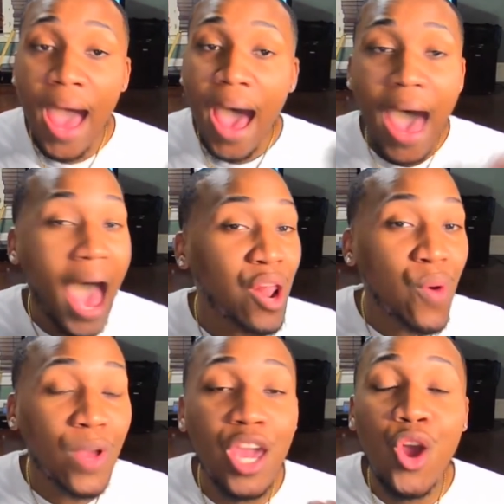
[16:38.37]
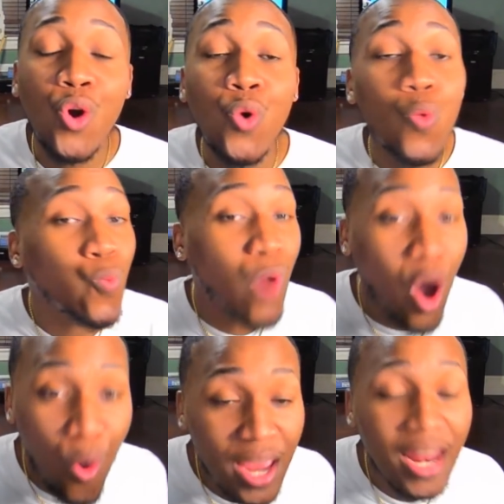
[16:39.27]
I don't care who
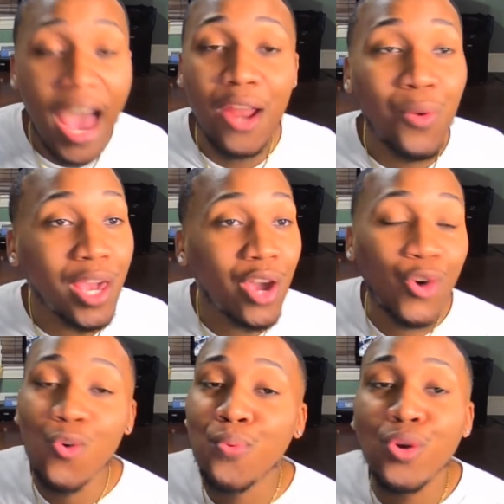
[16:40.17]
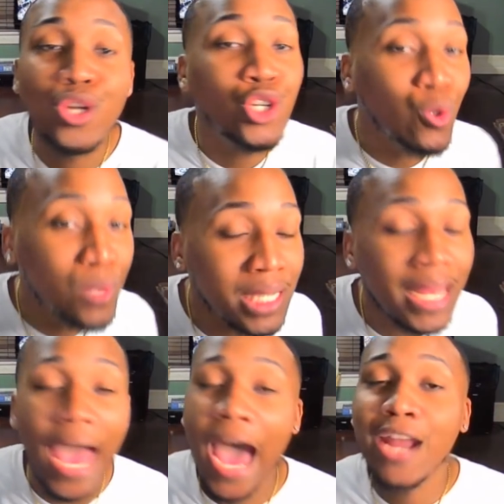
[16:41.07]
wrote it. I don't care who produced it.
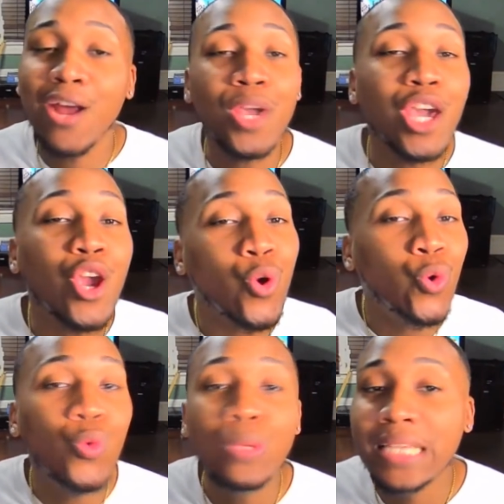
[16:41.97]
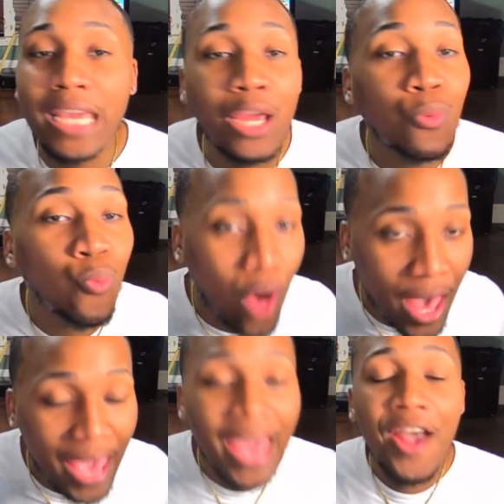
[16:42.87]
I don't care who did
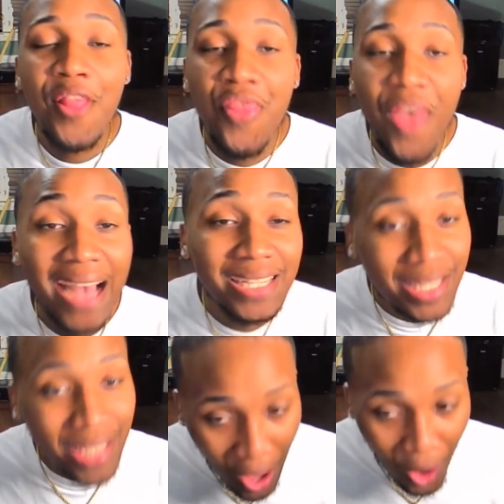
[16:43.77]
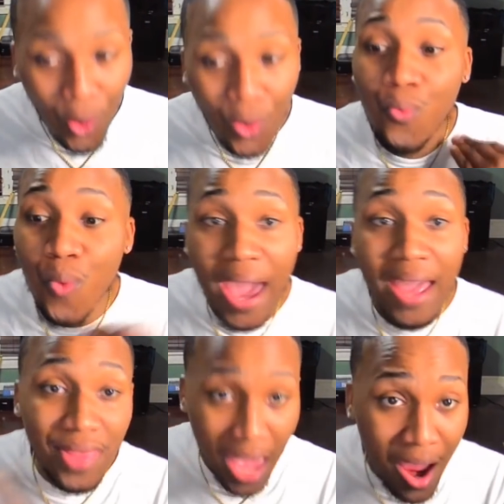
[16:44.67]
what. That song right
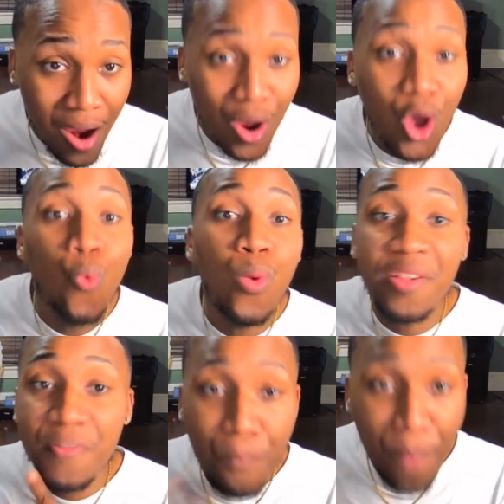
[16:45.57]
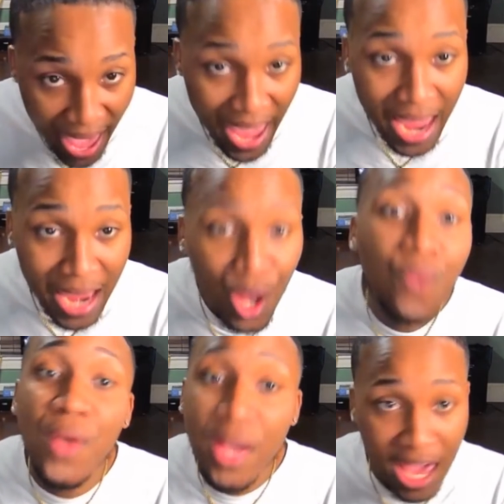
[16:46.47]
there was made
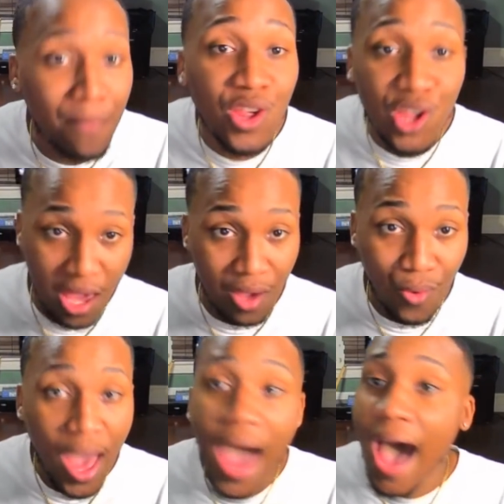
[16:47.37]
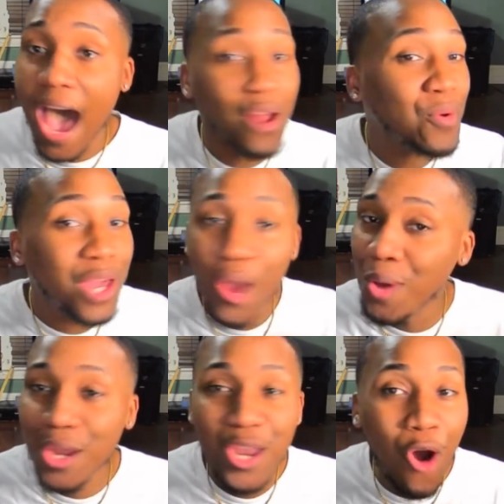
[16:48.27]
for K Michelle. I don't care
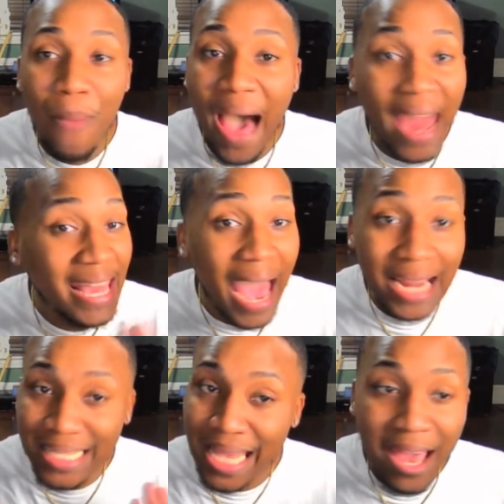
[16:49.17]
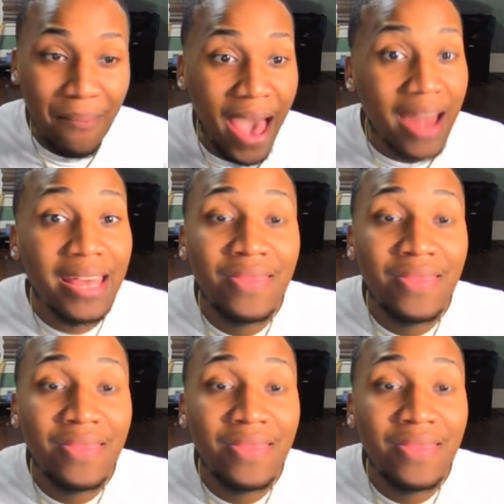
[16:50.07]
what nobody got to say about it.